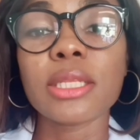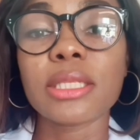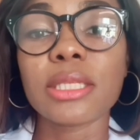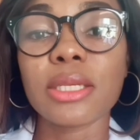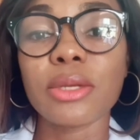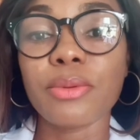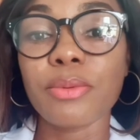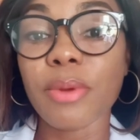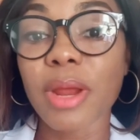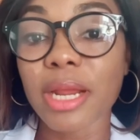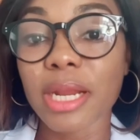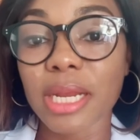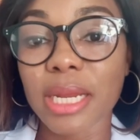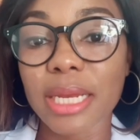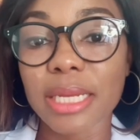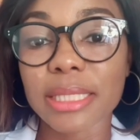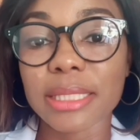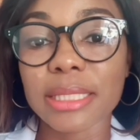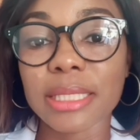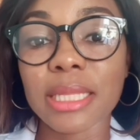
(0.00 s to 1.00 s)
to
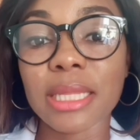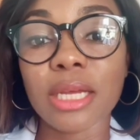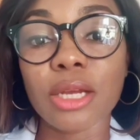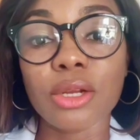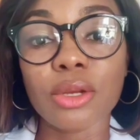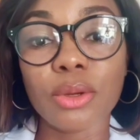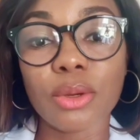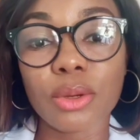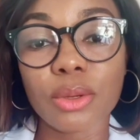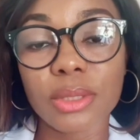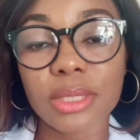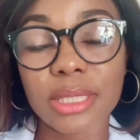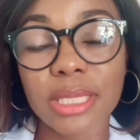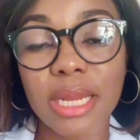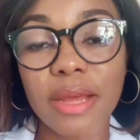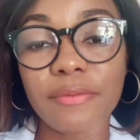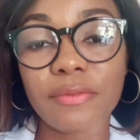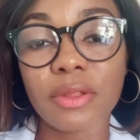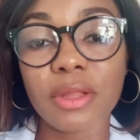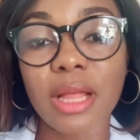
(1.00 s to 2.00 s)
regulate the glucose
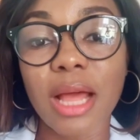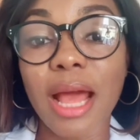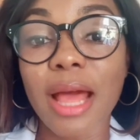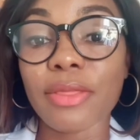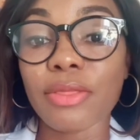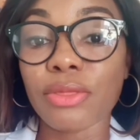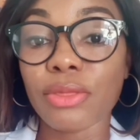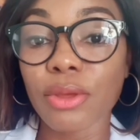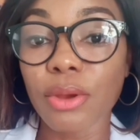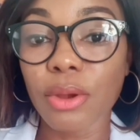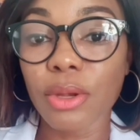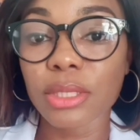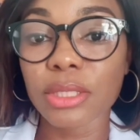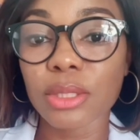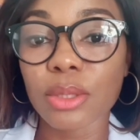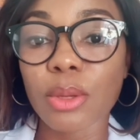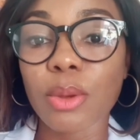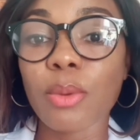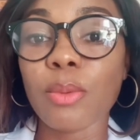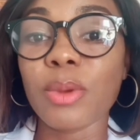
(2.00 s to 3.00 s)
level, and thus
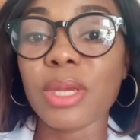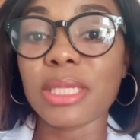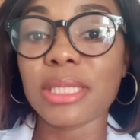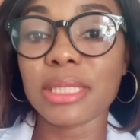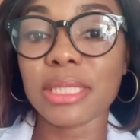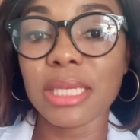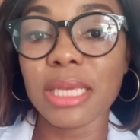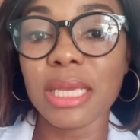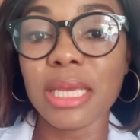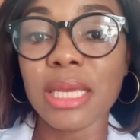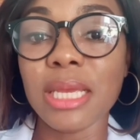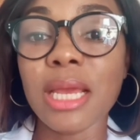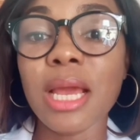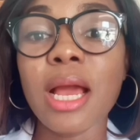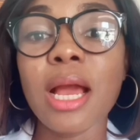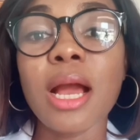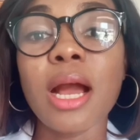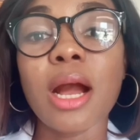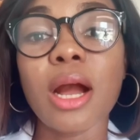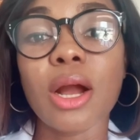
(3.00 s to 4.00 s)
we see
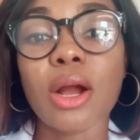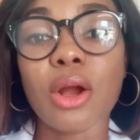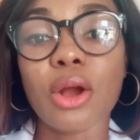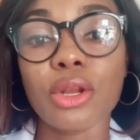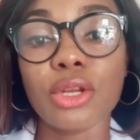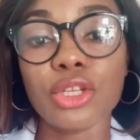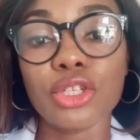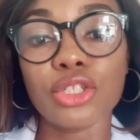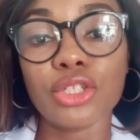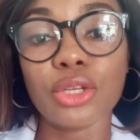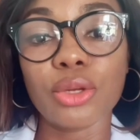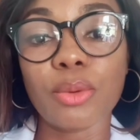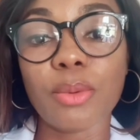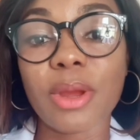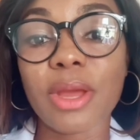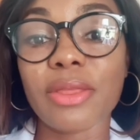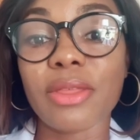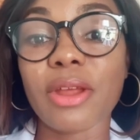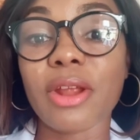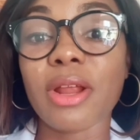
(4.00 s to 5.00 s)
a condition
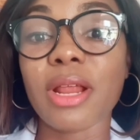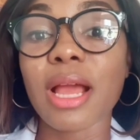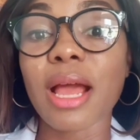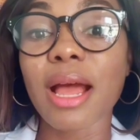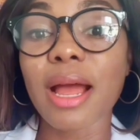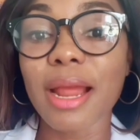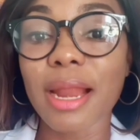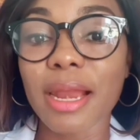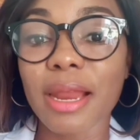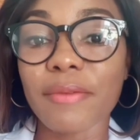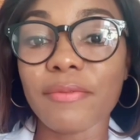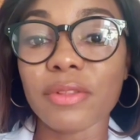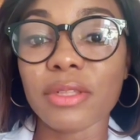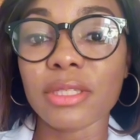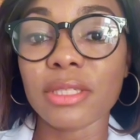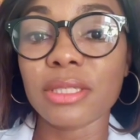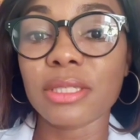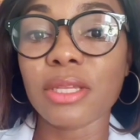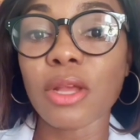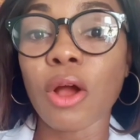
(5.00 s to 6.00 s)
where there are high
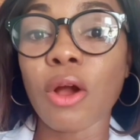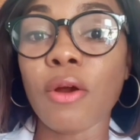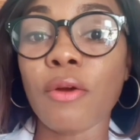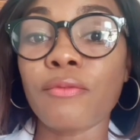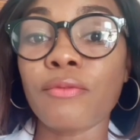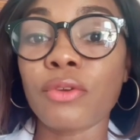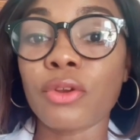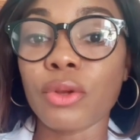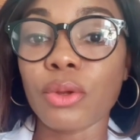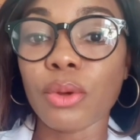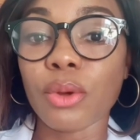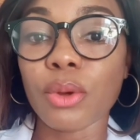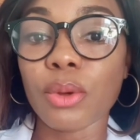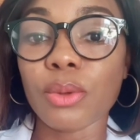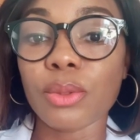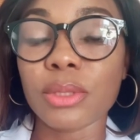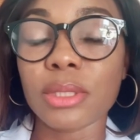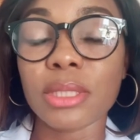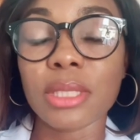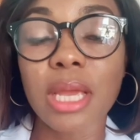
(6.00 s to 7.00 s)
levels of
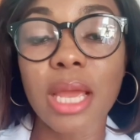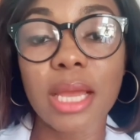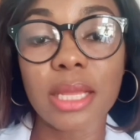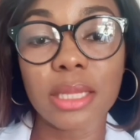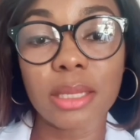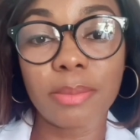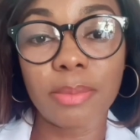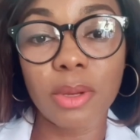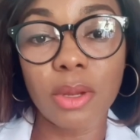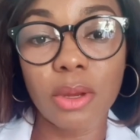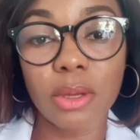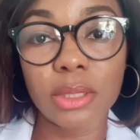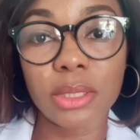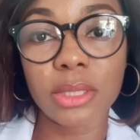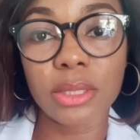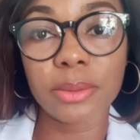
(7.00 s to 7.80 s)
glucose in the blood.